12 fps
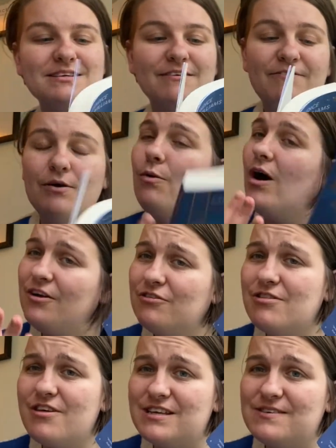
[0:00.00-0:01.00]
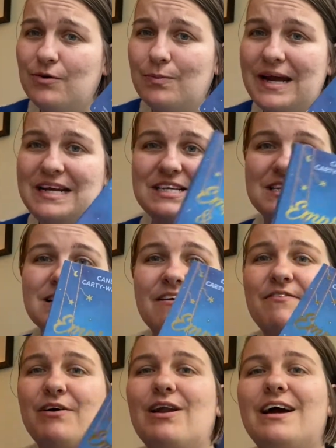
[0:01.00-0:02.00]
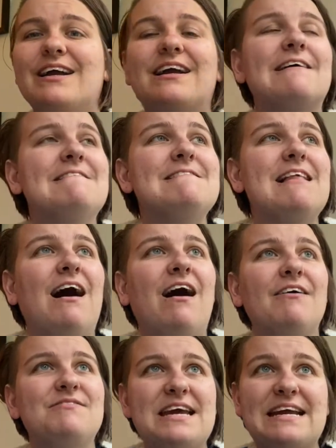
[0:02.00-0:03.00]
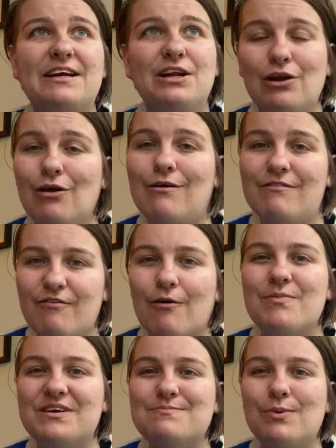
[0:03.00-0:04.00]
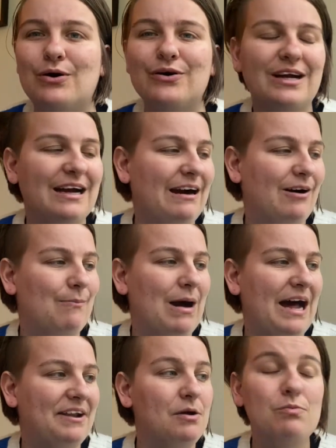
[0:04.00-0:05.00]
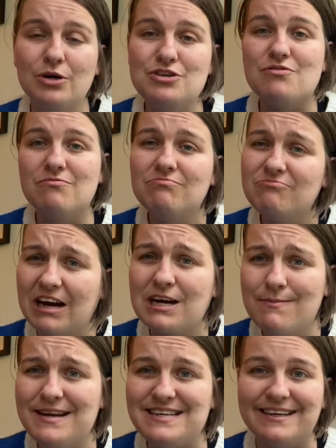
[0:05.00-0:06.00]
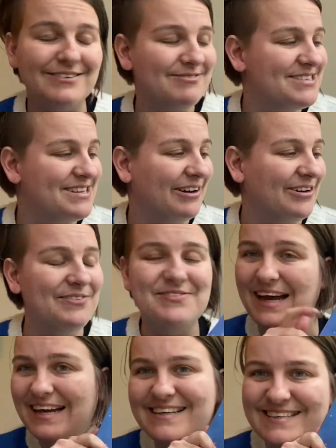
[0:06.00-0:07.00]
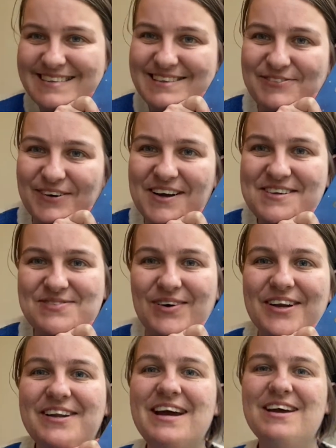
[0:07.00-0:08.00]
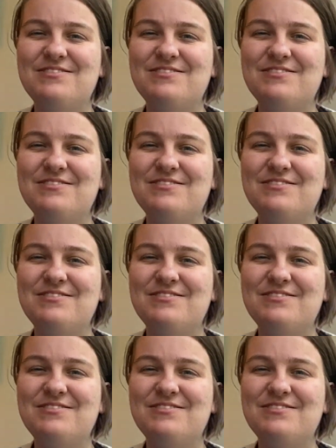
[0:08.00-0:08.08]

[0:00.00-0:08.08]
for 134 pages, I feel like I've taken a lot from this book, and I would recommend it. So that is the first one.